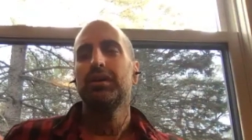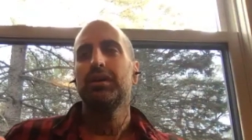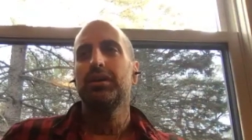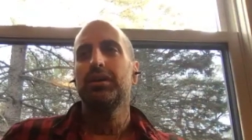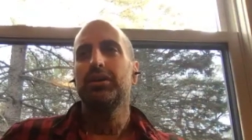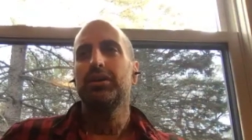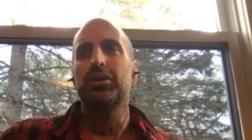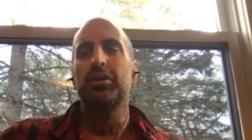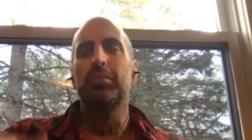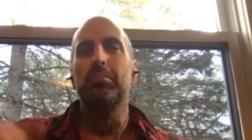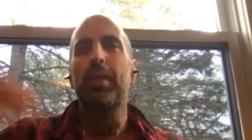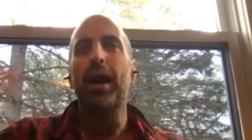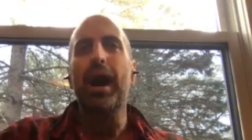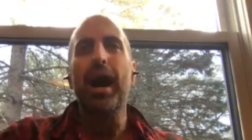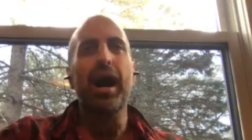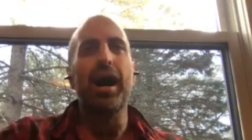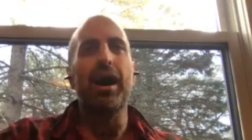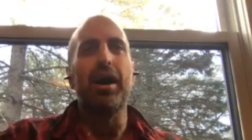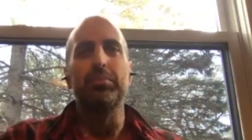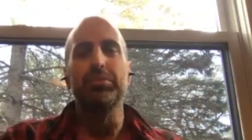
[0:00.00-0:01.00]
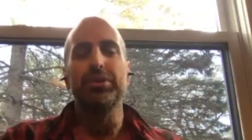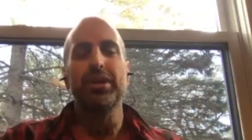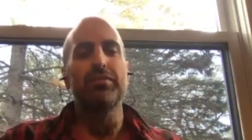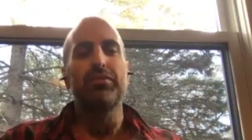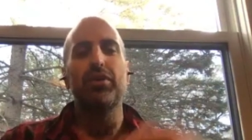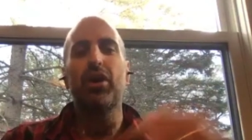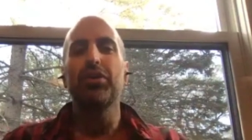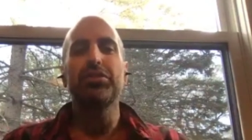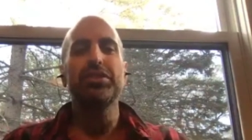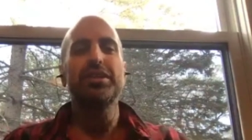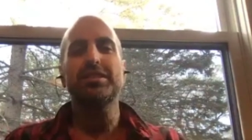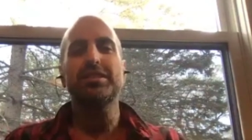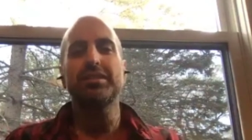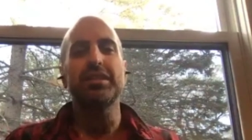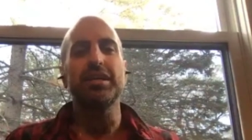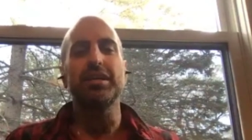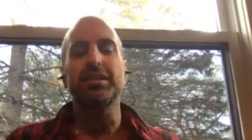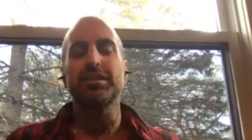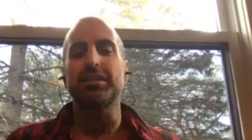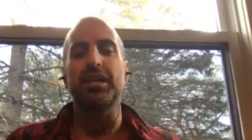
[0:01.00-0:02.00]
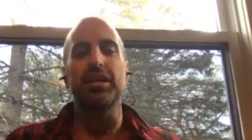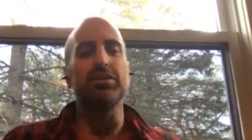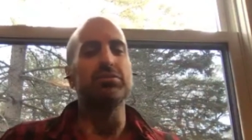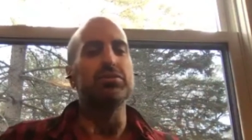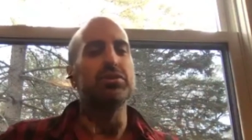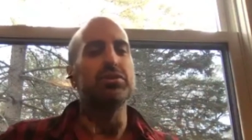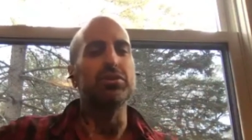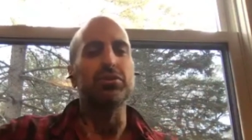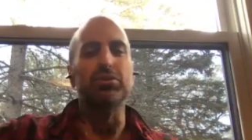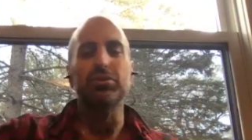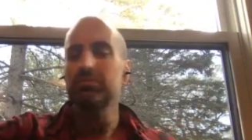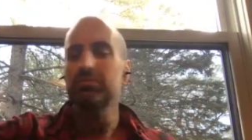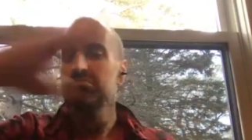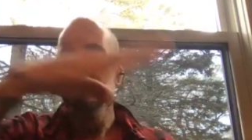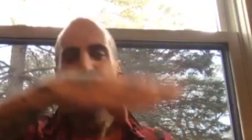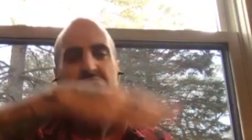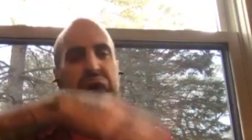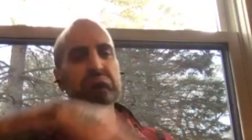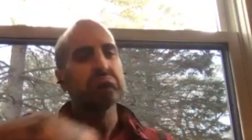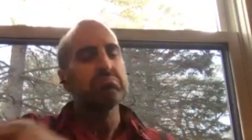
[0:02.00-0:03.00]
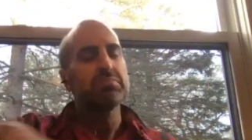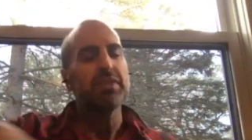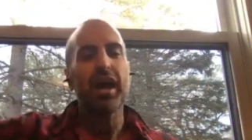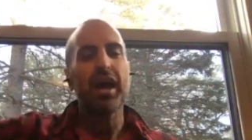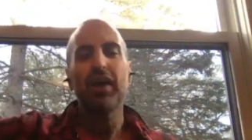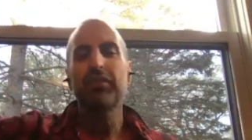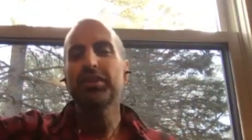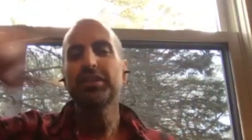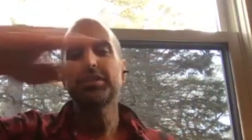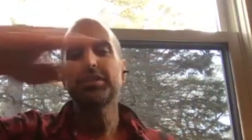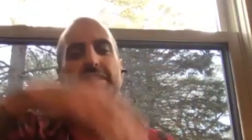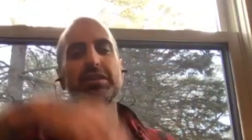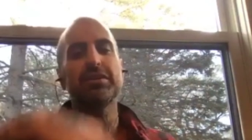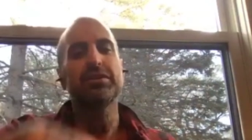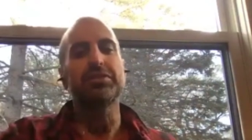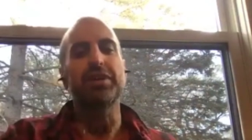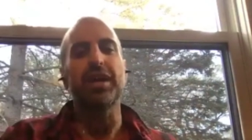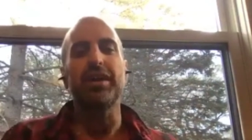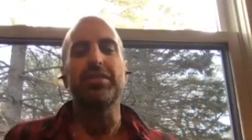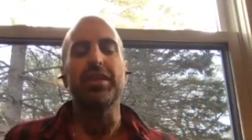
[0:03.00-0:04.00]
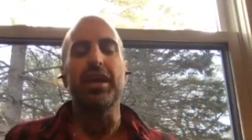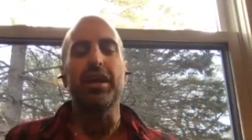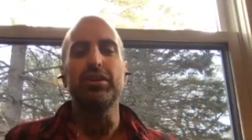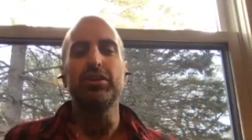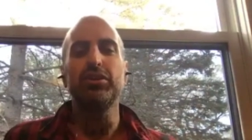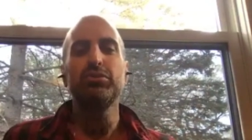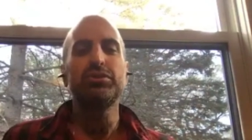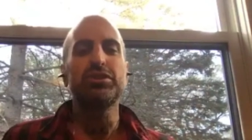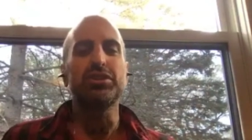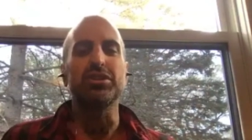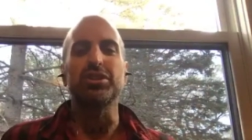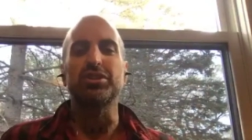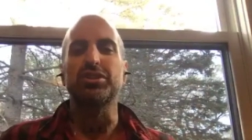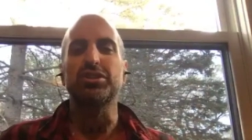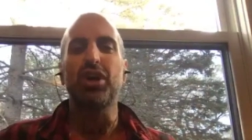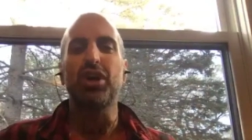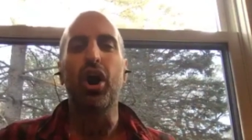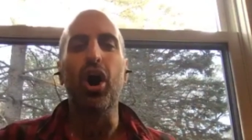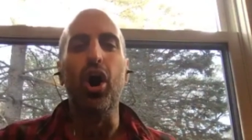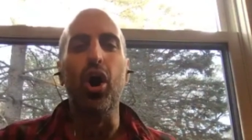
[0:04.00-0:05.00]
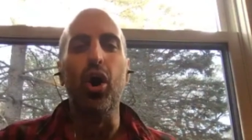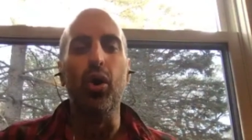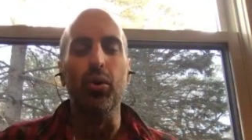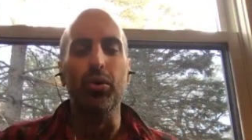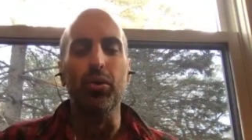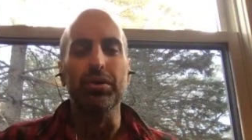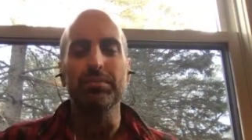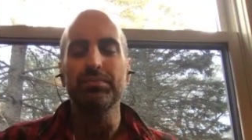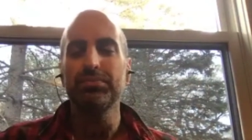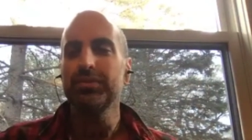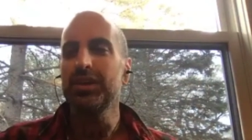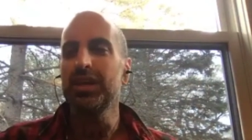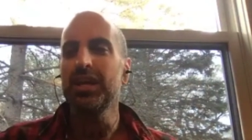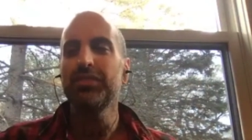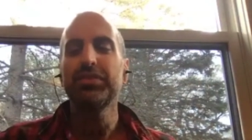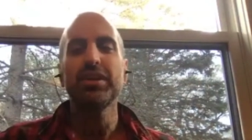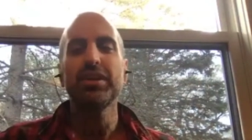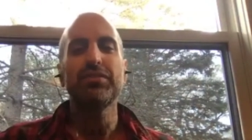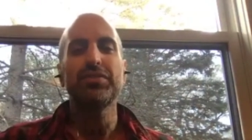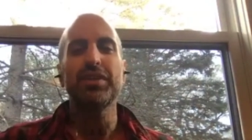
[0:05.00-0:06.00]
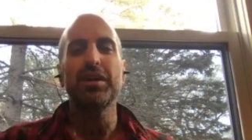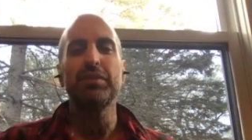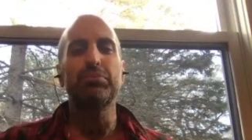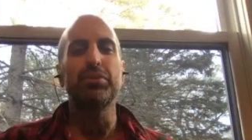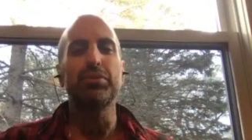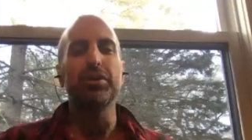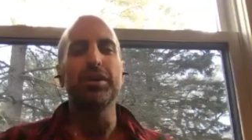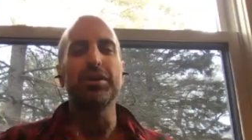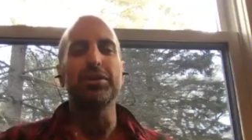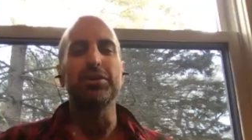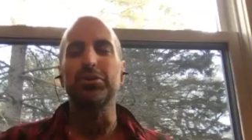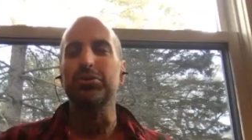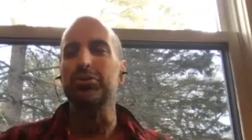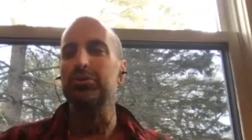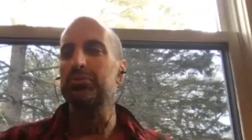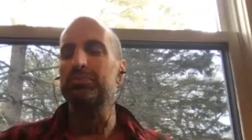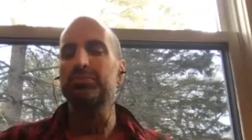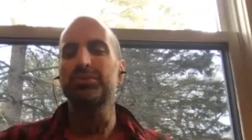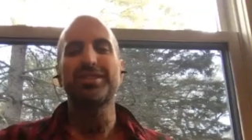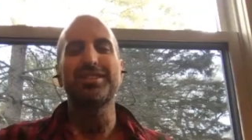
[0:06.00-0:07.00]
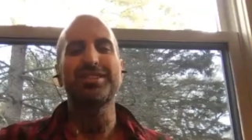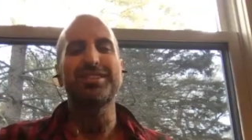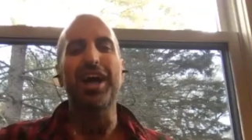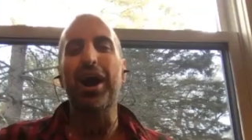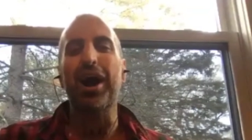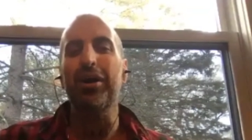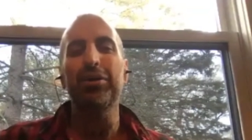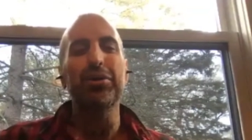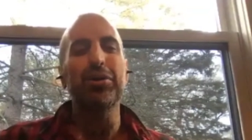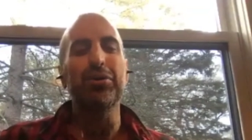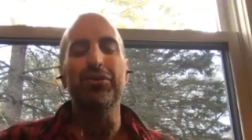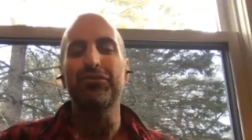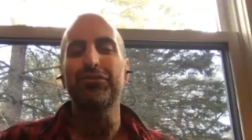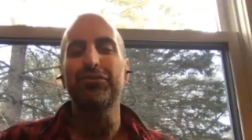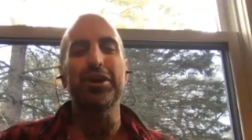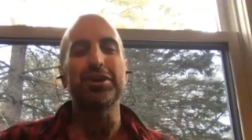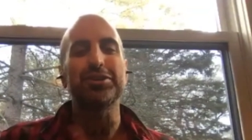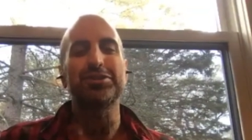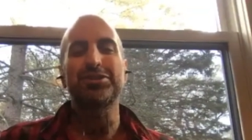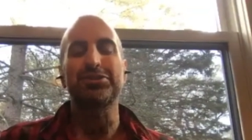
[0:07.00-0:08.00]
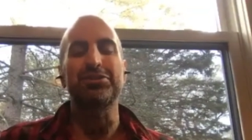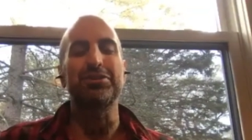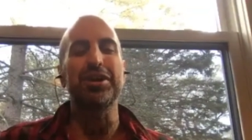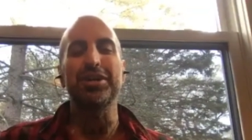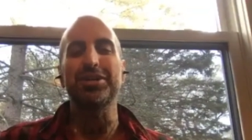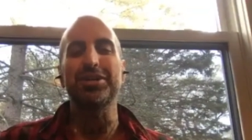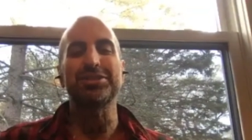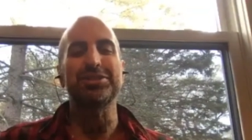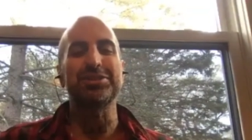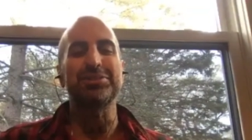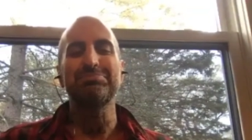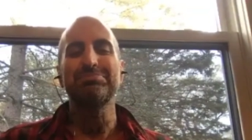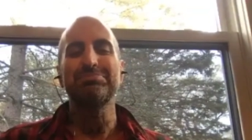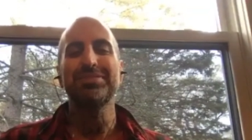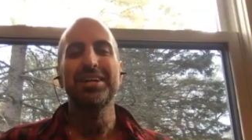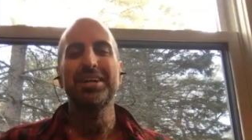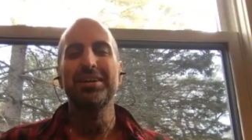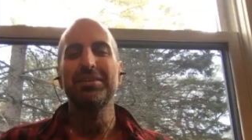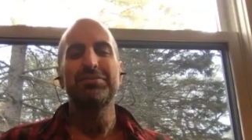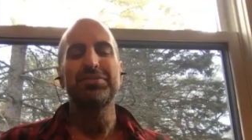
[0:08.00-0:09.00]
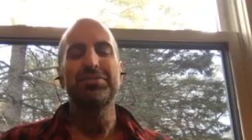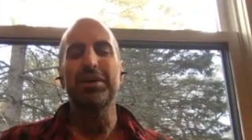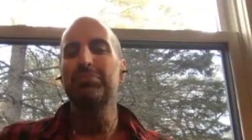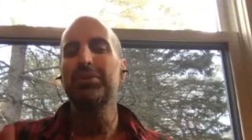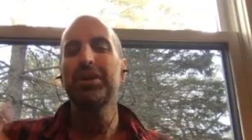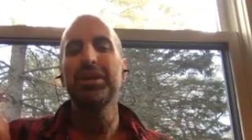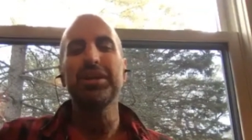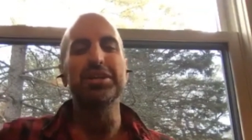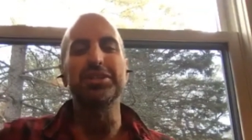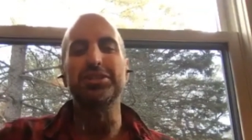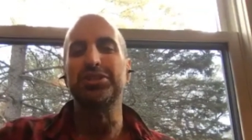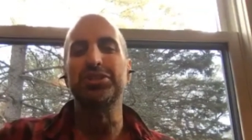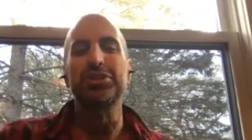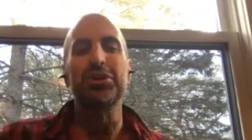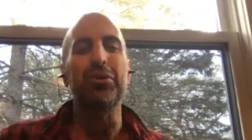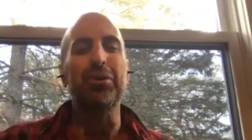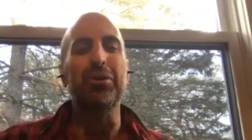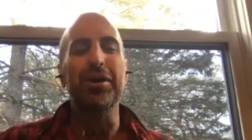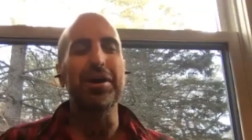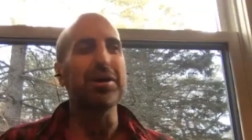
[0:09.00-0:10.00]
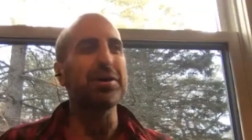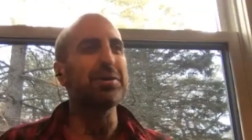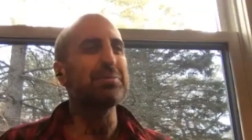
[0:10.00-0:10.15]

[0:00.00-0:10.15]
a mom, you have all these things that you do every single day that you just own. Even if they bring you sorrow, frustration, they bring you joy,